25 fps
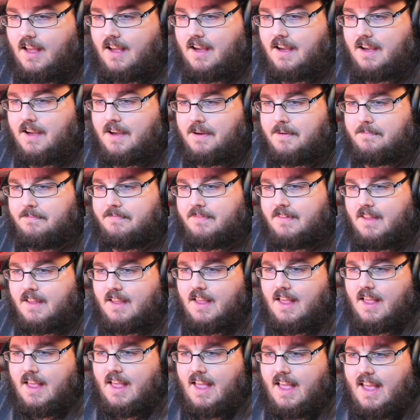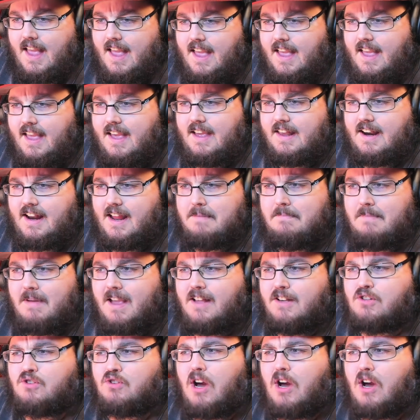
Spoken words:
And I may